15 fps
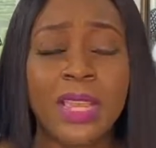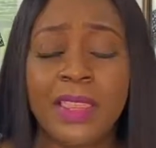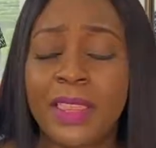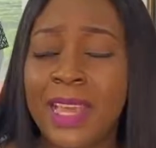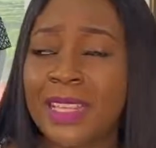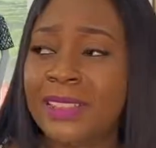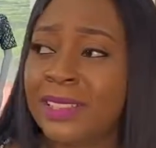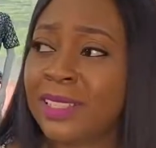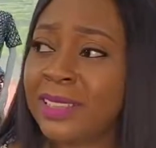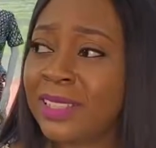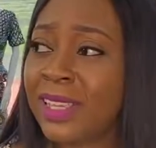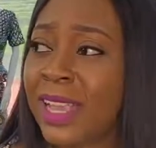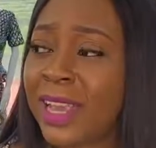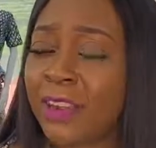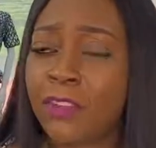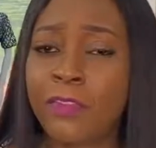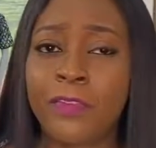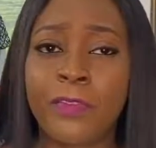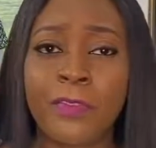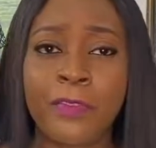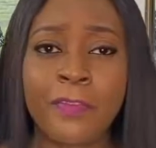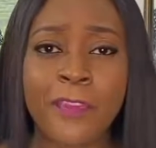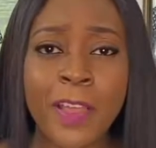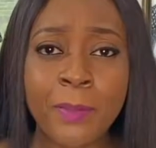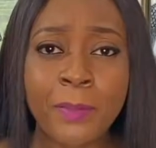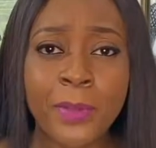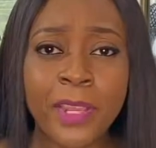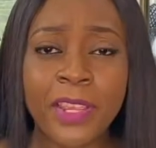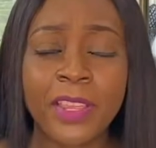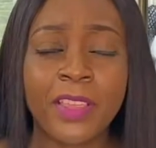there are certain kind of
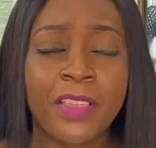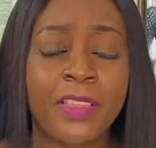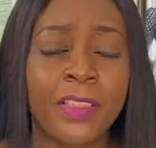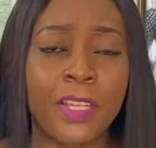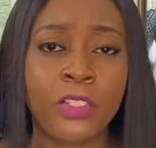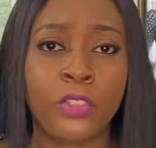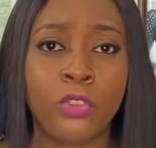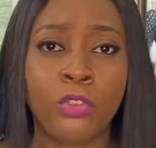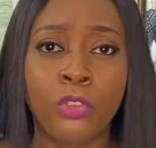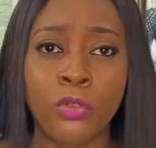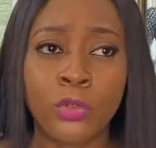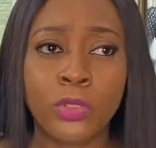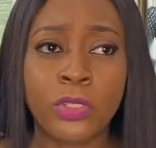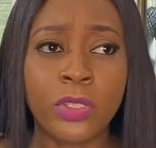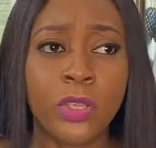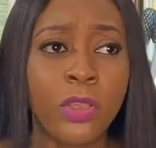fabric that you use.